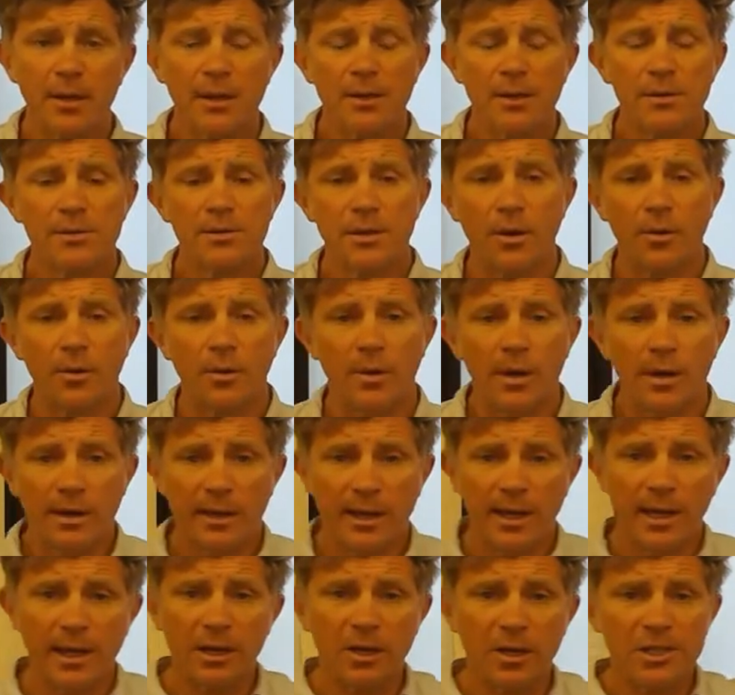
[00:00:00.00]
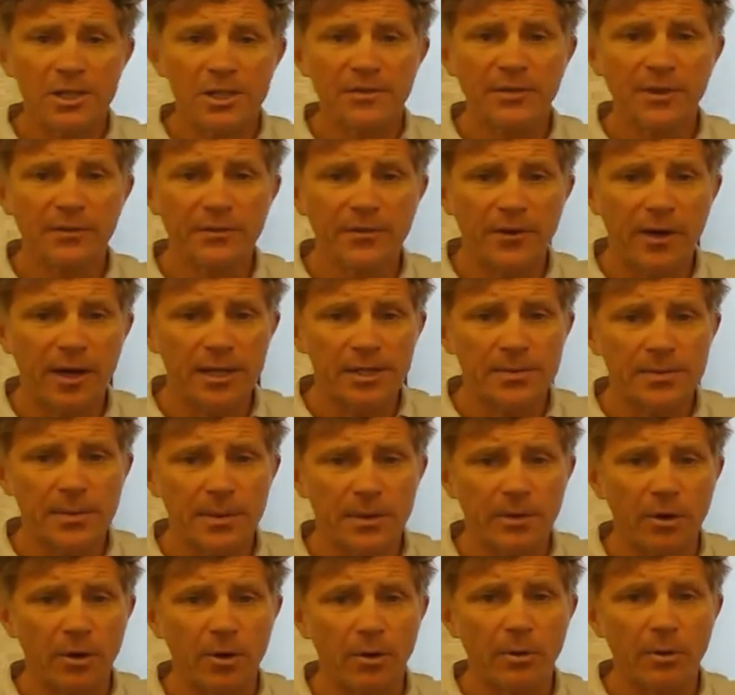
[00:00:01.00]
So get lots of advice
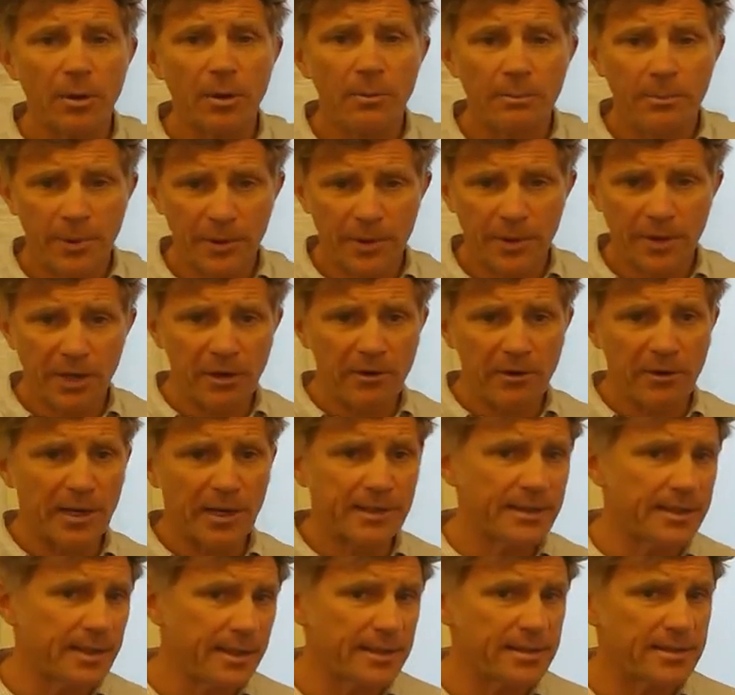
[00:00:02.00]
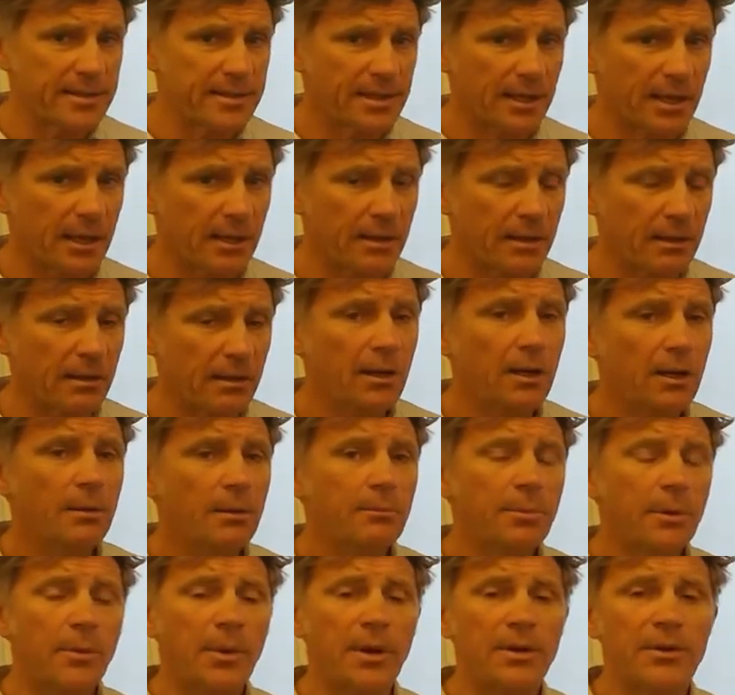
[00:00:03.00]
when you're putting your ideas together,
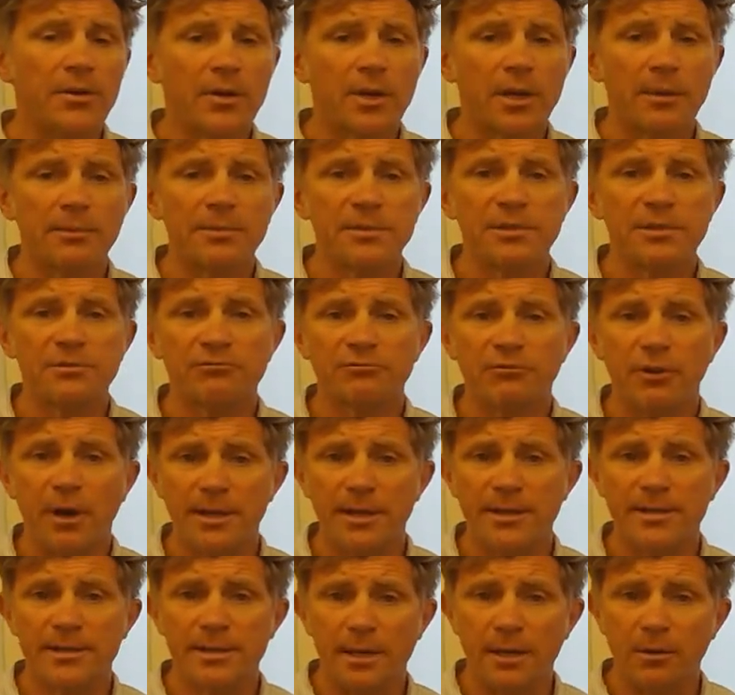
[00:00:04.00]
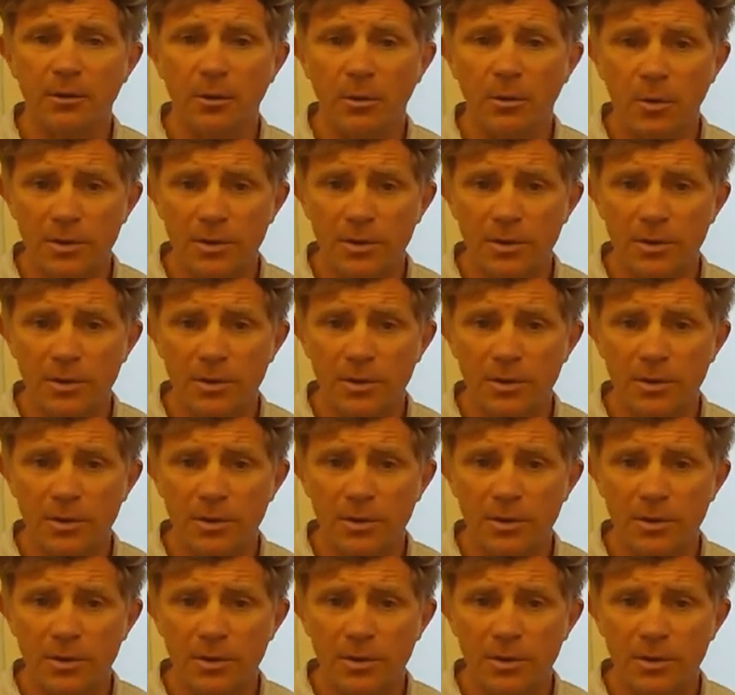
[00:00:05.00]
but when you come to write it, or